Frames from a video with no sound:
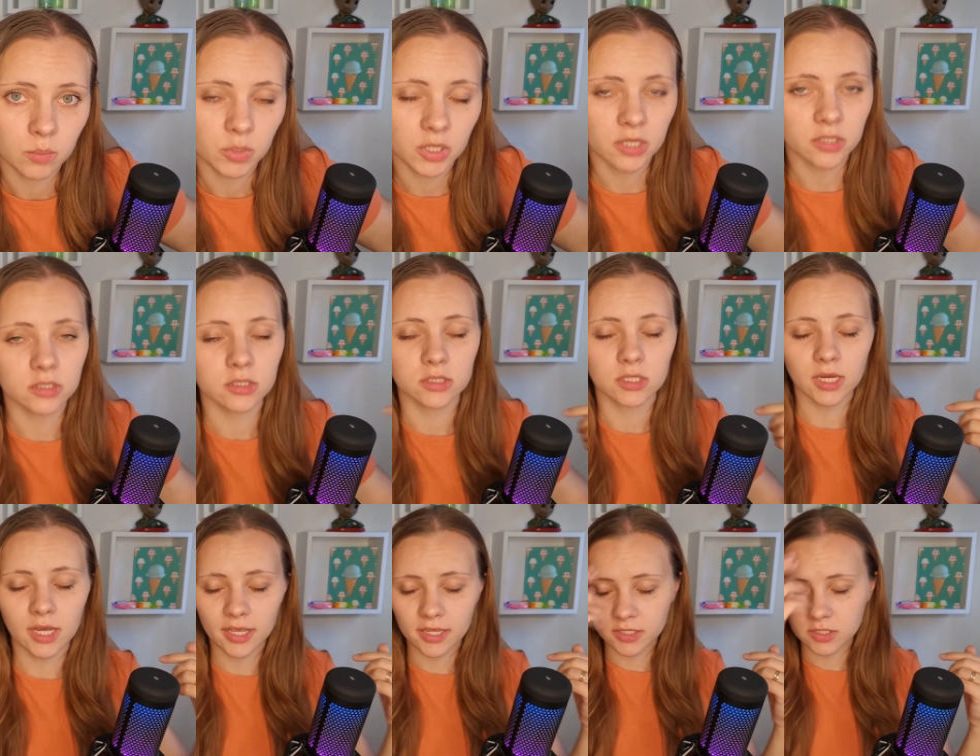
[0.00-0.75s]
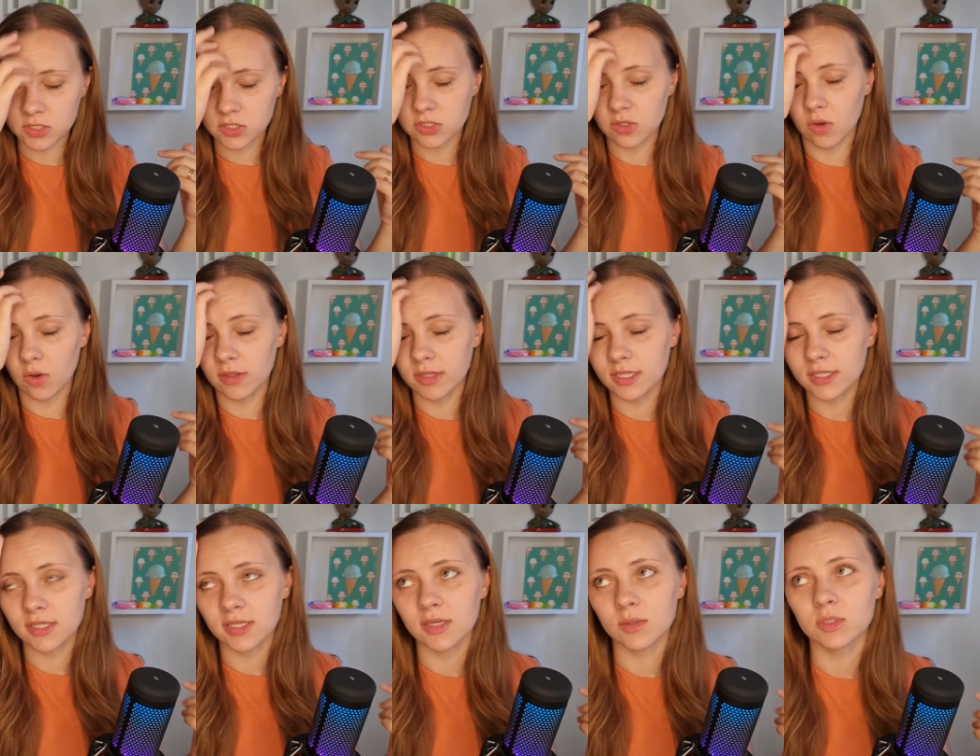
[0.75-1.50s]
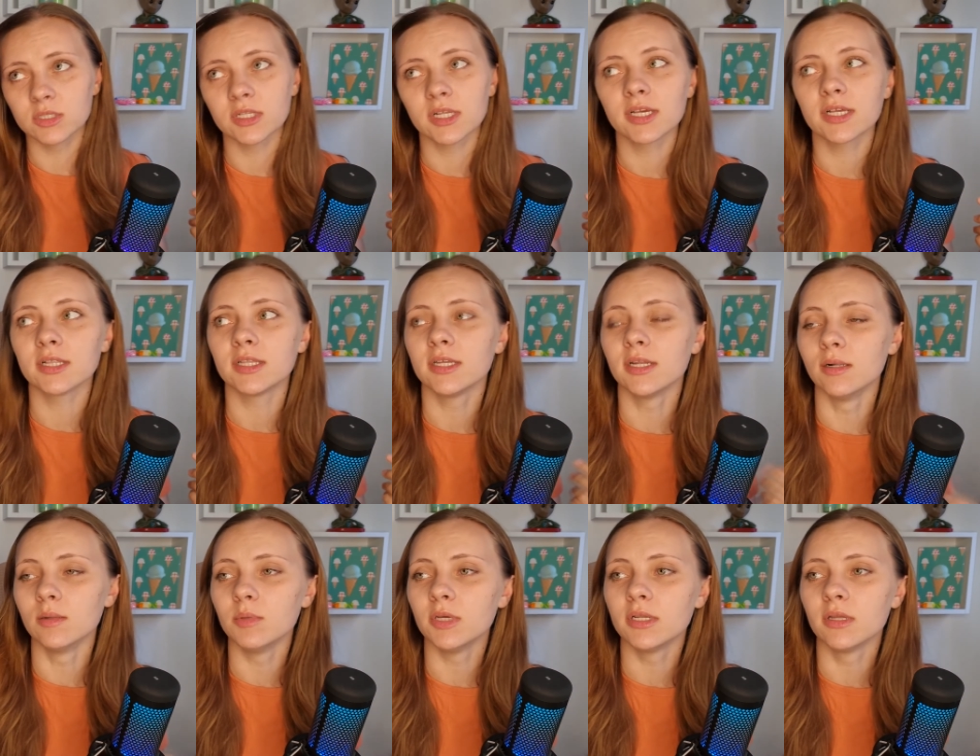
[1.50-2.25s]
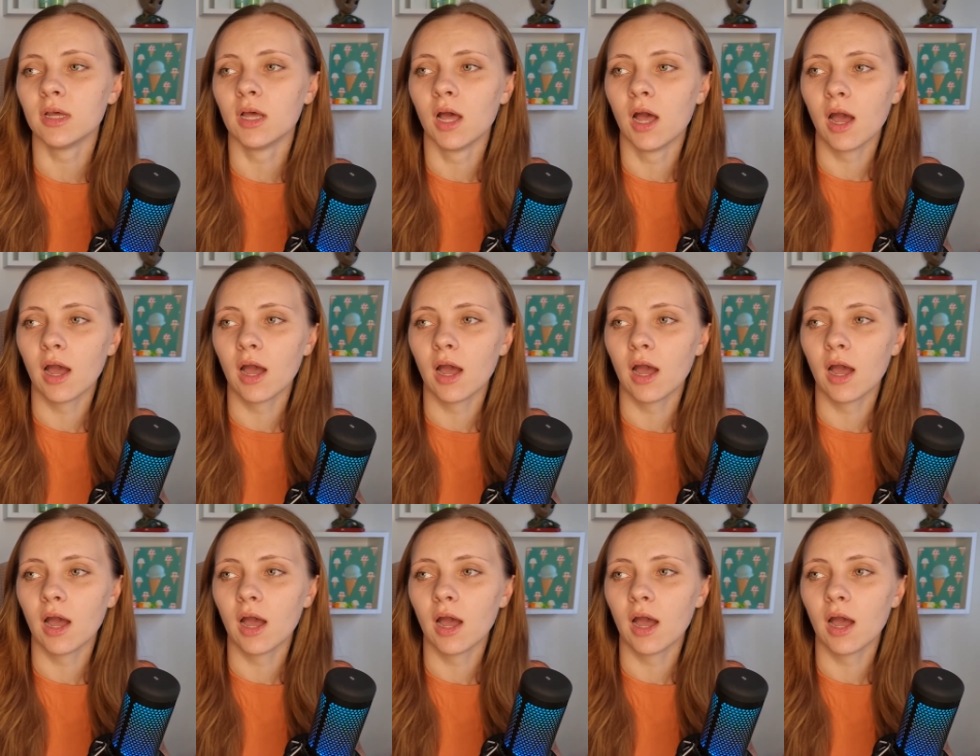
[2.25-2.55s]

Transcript: because I saw that he was like a little bit